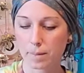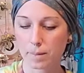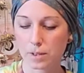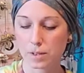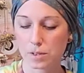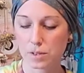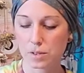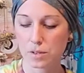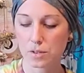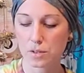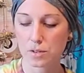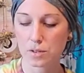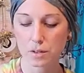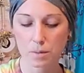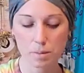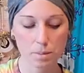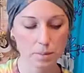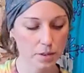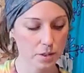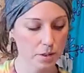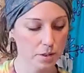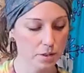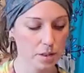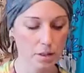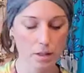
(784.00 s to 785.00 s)
So
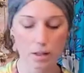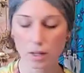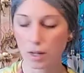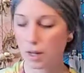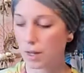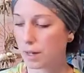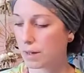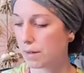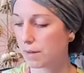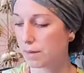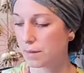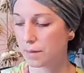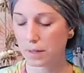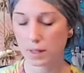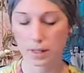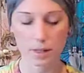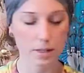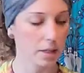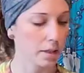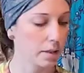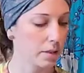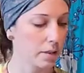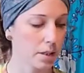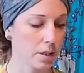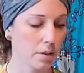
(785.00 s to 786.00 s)
there's a lot of
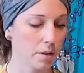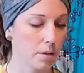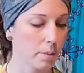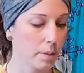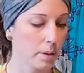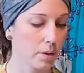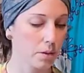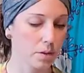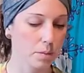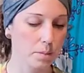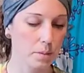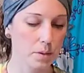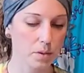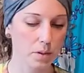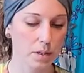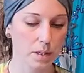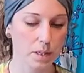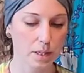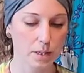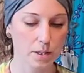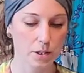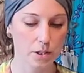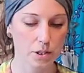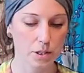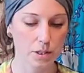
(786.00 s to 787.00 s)
things here about
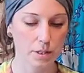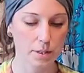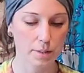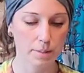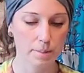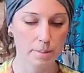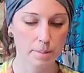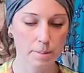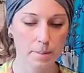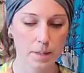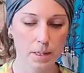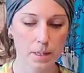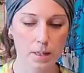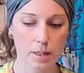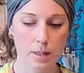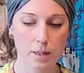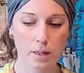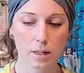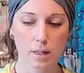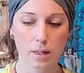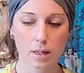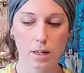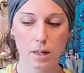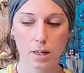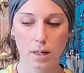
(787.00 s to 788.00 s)
communication,
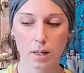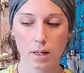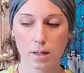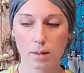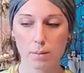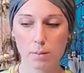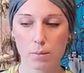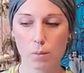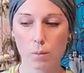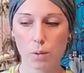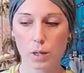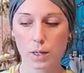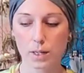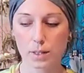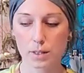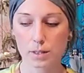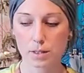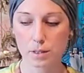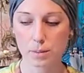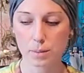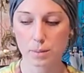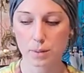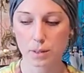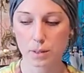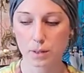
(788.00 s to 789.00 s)
wanting
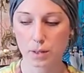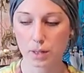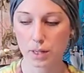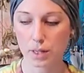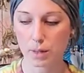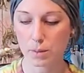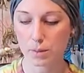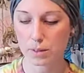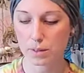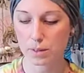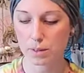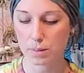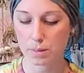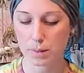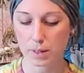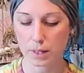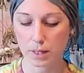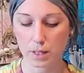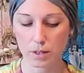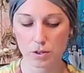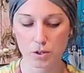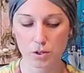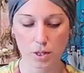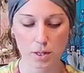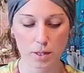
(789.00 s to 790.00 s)
to communicate with somebody
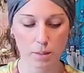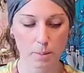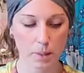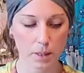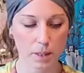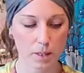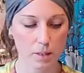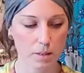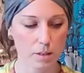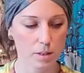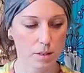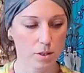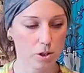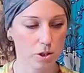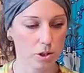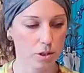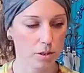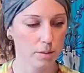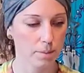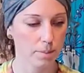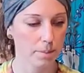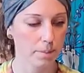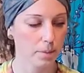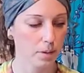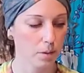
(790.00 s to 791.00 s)
and trying to make a
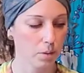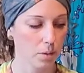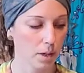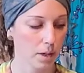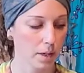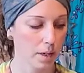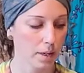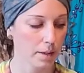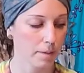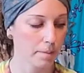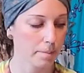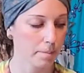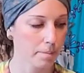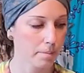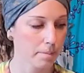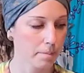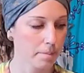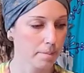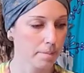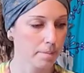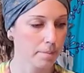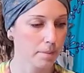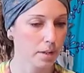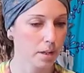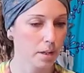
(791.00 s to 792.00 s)
decision, okay?
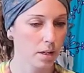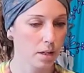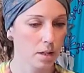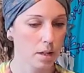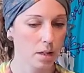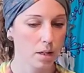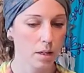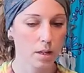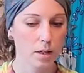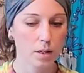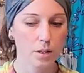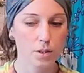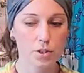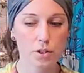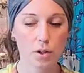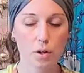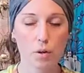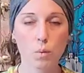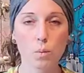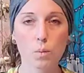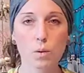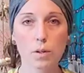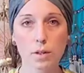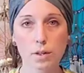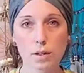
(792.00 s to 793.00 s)
So
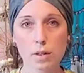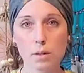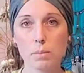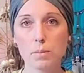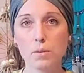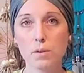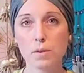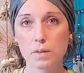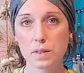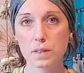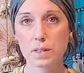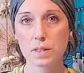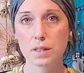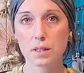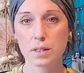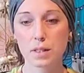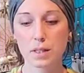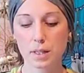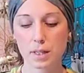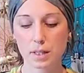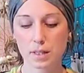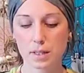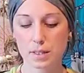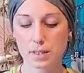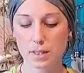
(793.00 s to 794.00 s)
we're going to move into
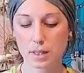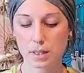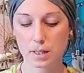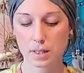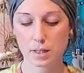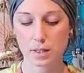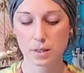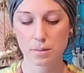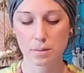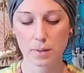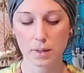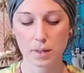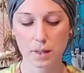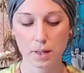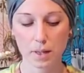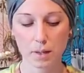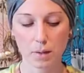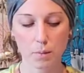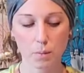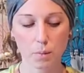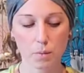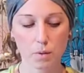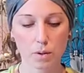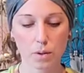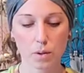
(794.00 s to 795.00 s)
the extended
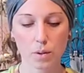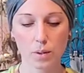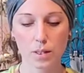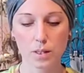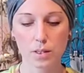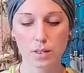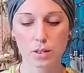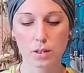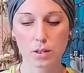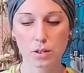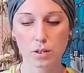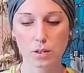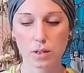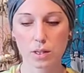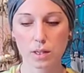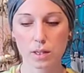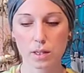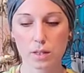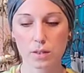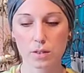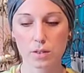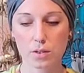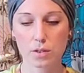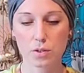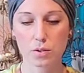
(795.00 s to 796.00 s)
reading. We're going to look
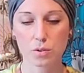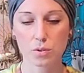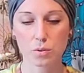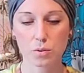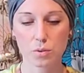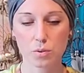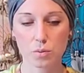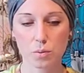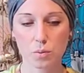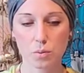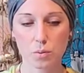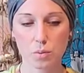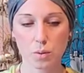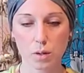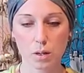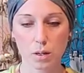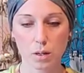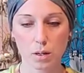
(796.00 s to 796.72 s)
into